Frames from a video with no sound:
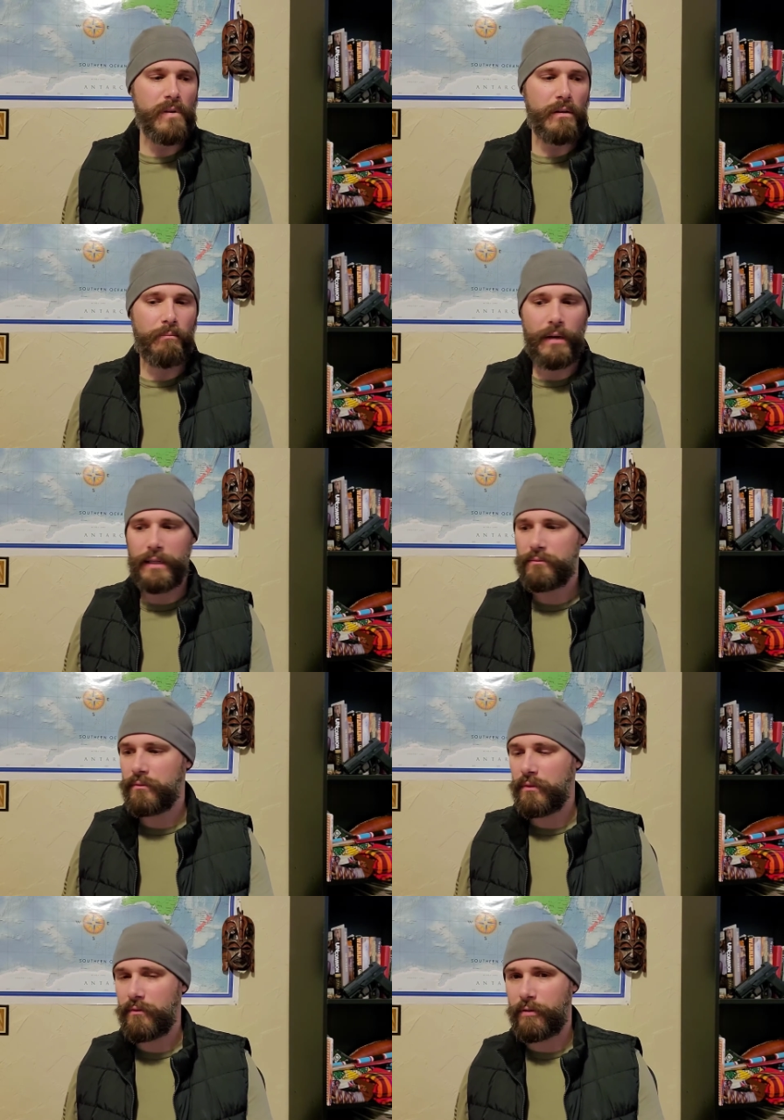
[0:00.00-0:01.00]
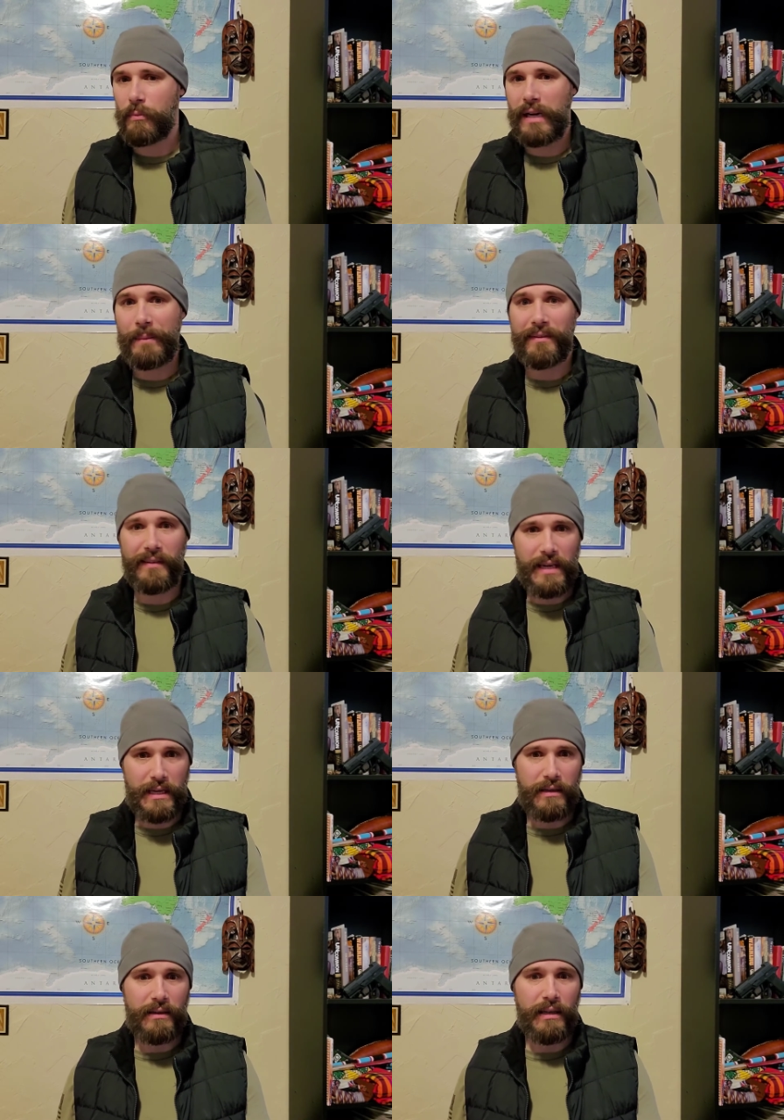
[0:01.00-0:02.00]
but from what I'm
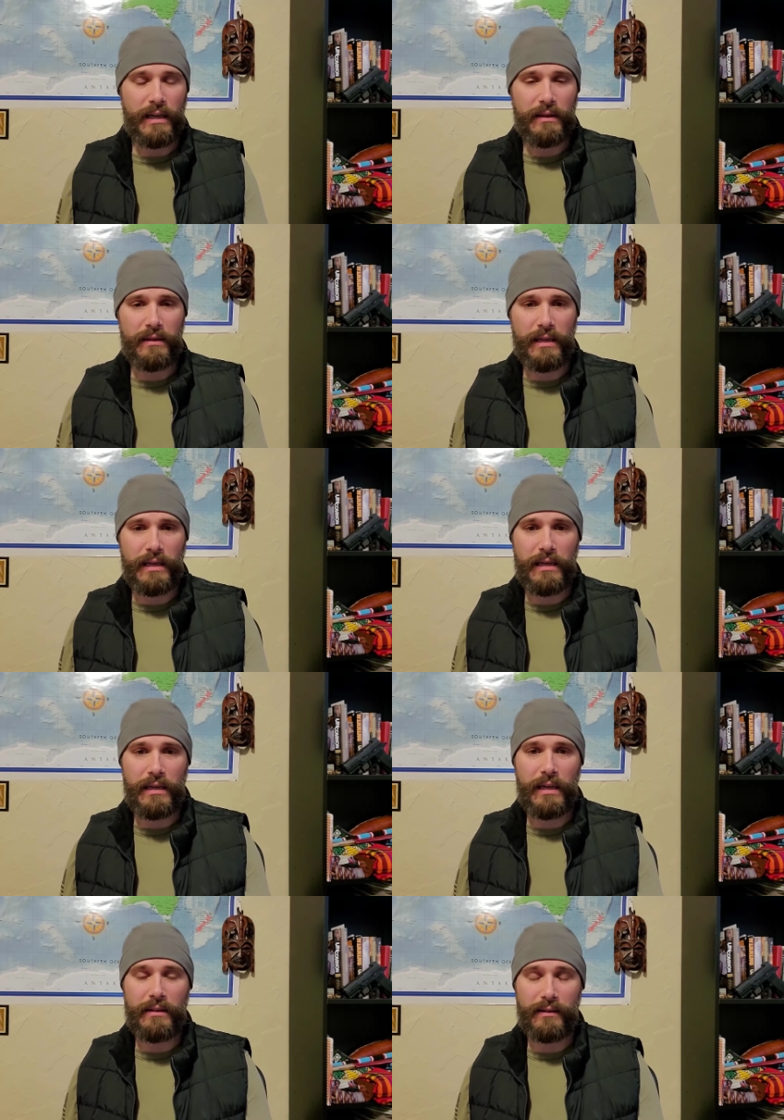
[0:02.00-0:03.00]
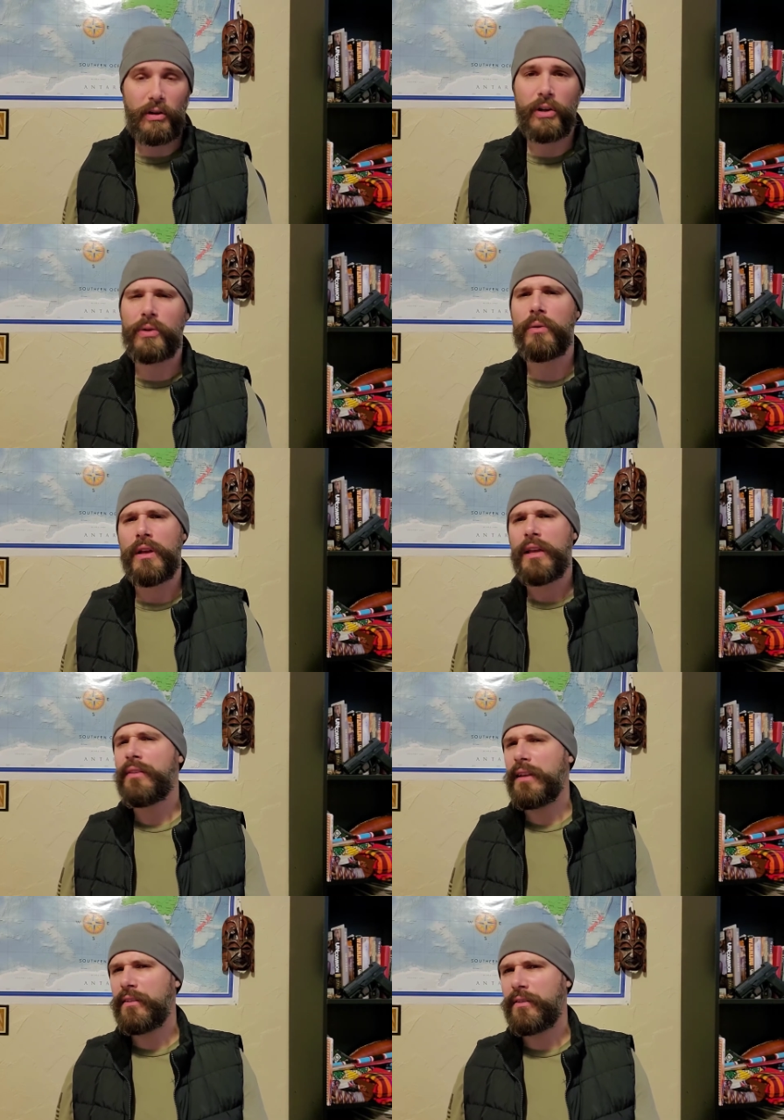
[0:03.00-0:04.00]
seeing in the in this article,
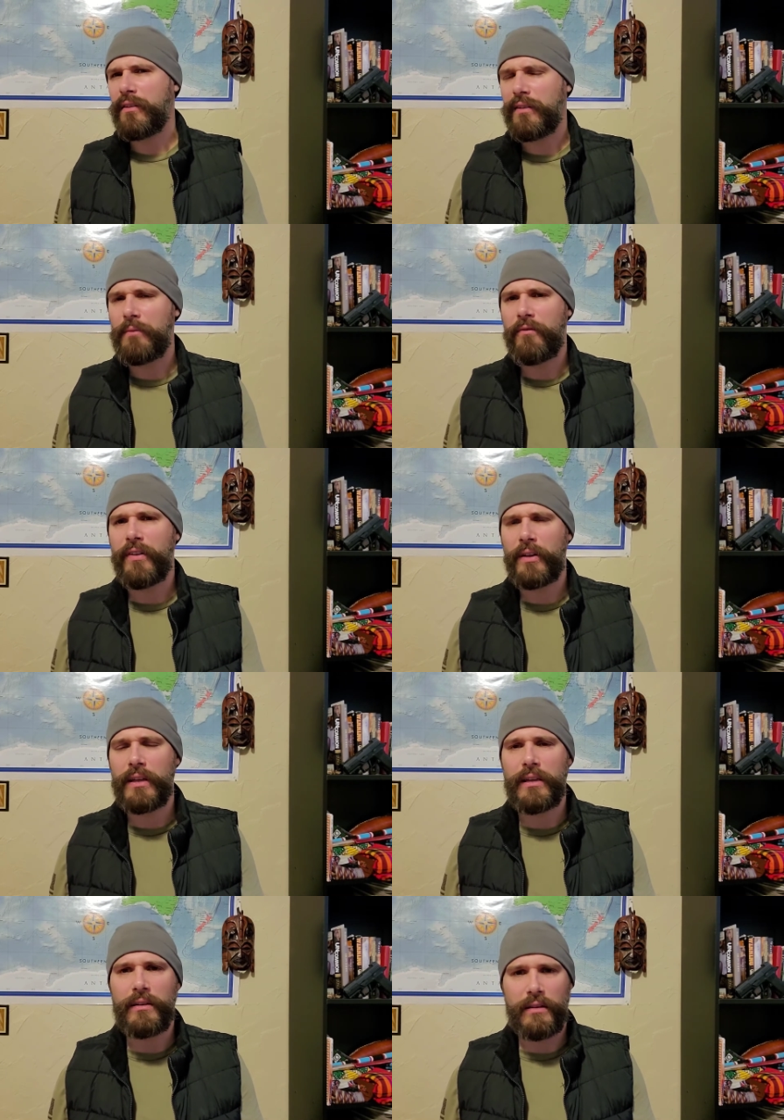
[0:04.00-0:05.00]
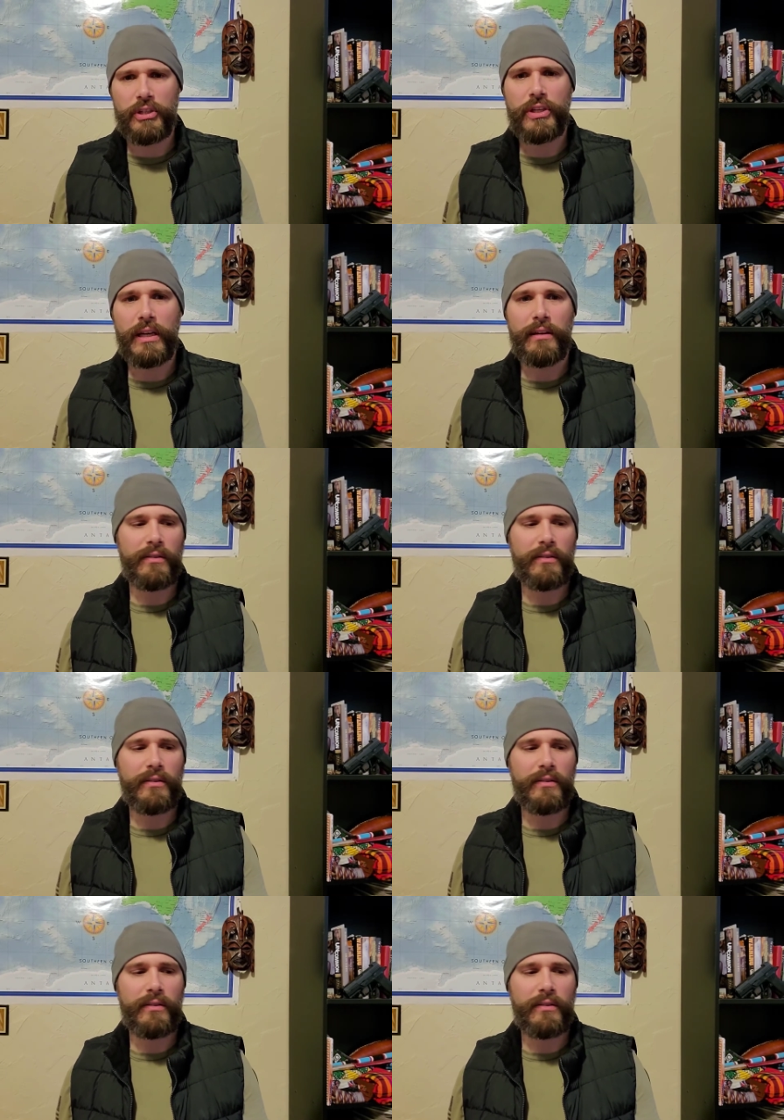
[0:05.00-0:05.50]
things seem fairly legit.